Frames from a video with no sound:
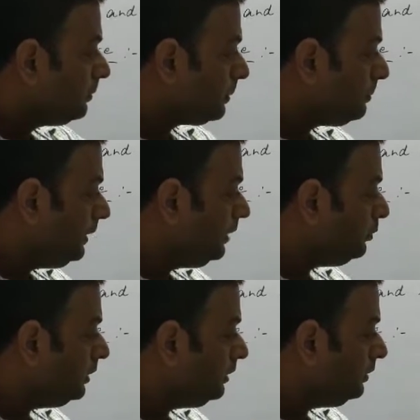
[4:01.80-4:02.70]

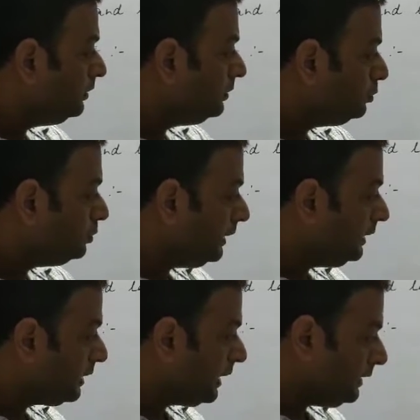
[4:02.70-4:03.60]
perpendicular to the
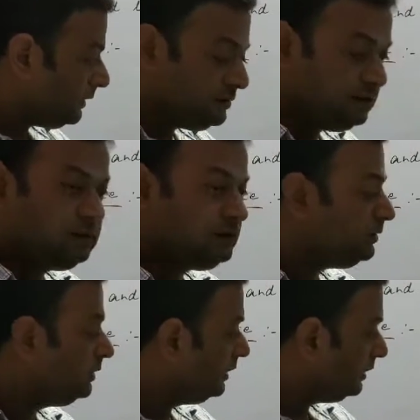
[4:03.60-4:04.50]
inclined
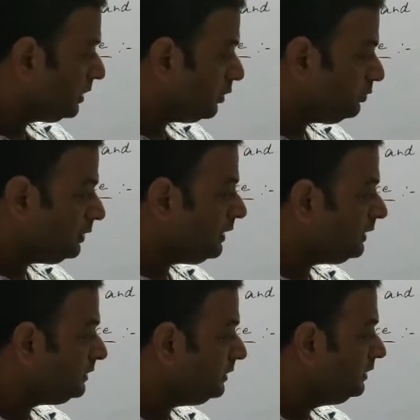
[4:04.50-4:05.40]
in the downward
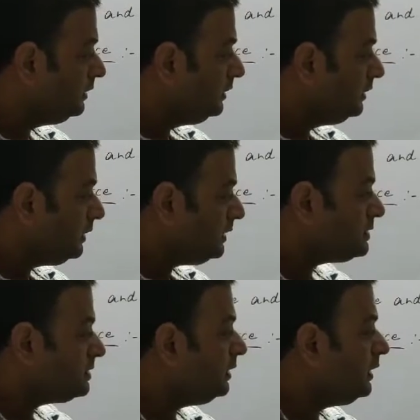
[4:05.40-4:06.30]
direction, that
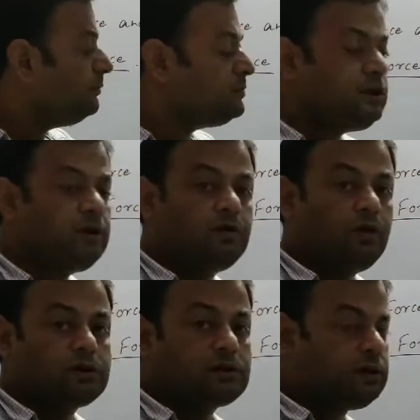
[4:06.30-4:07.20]
is mg
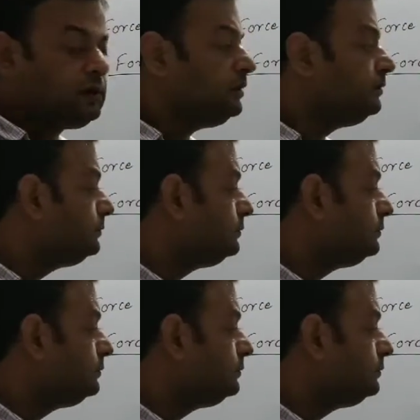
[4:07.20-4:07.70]
cos theta.